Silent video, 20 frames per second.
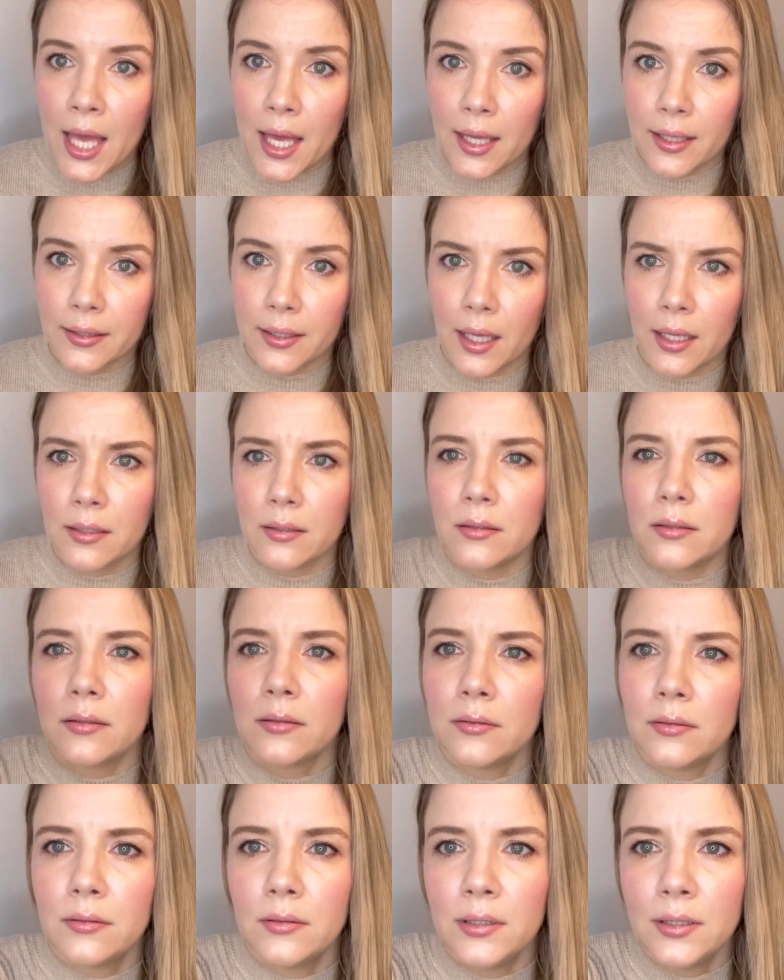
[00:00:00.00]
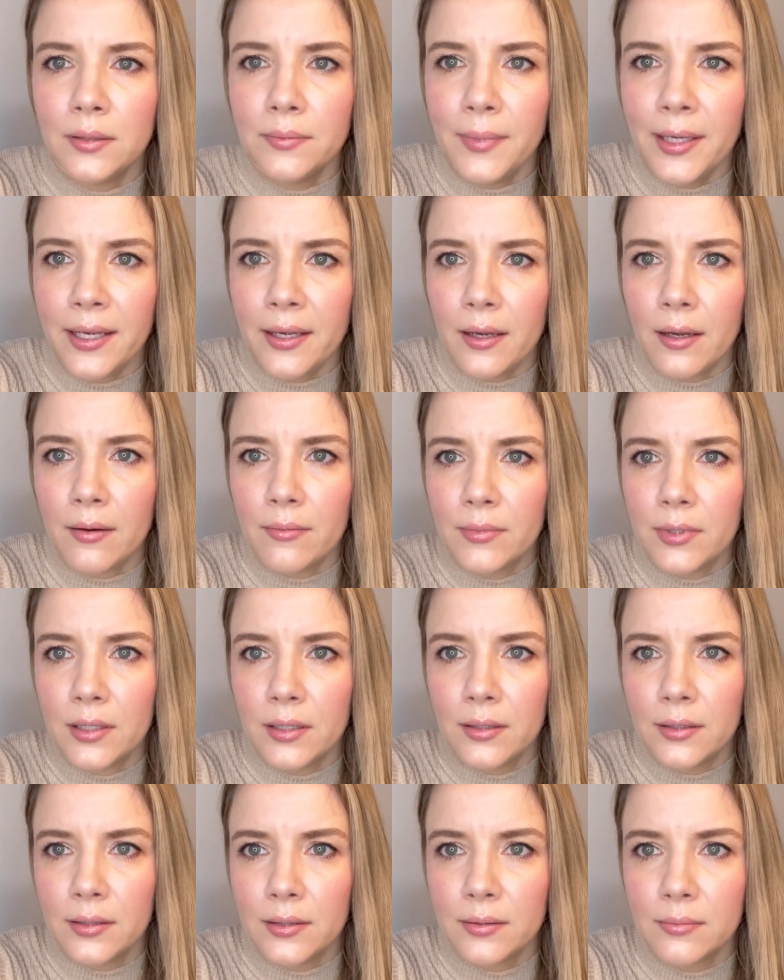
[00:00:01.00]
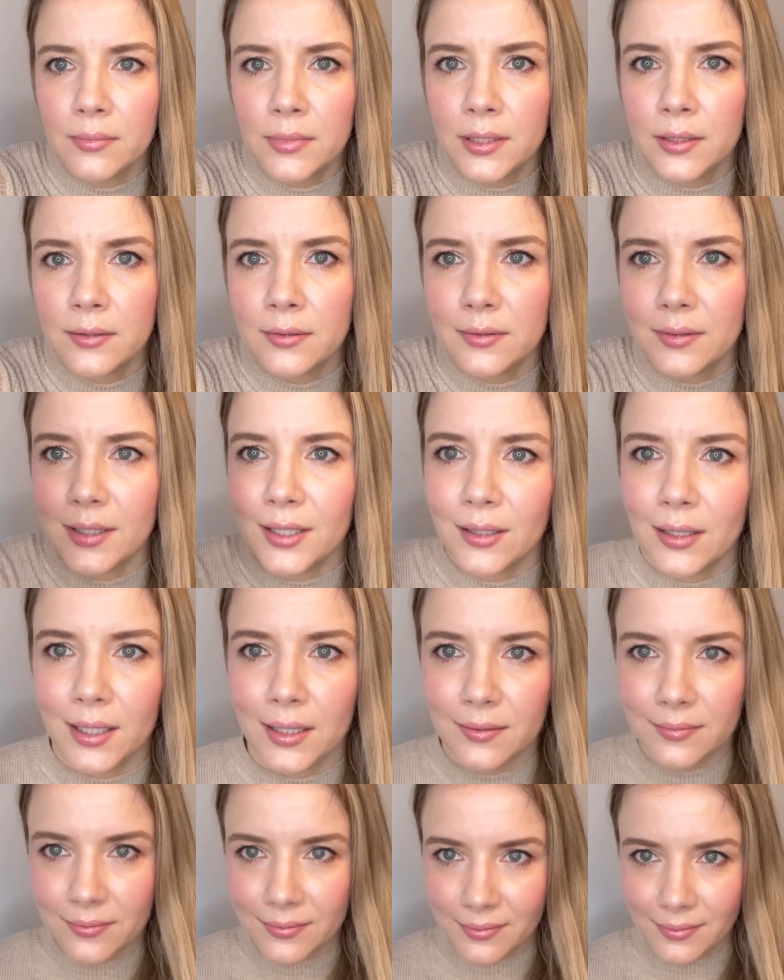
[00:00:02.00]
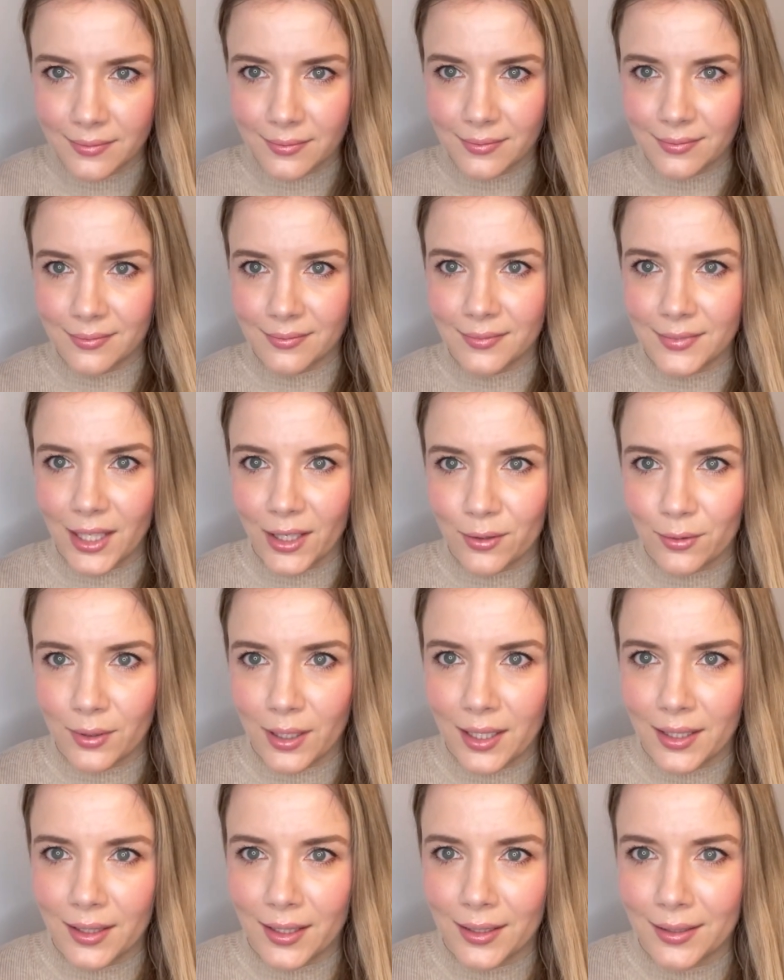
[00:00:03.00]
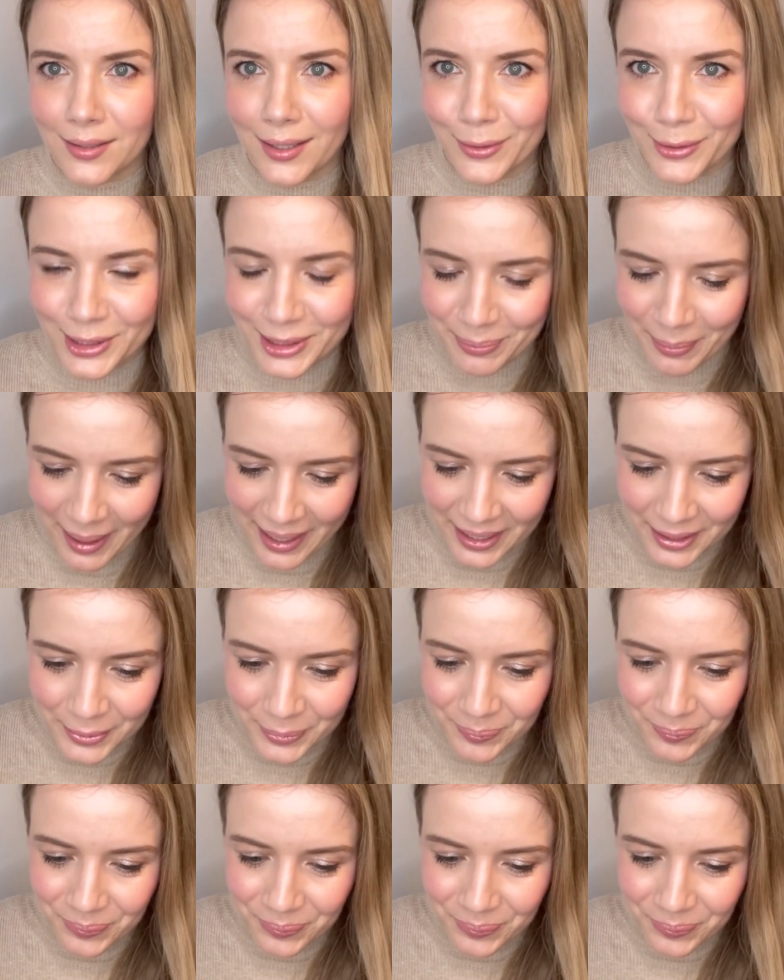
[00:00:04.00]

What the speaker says: And then, is my camera a little bit, okay. Now, I think now it's better.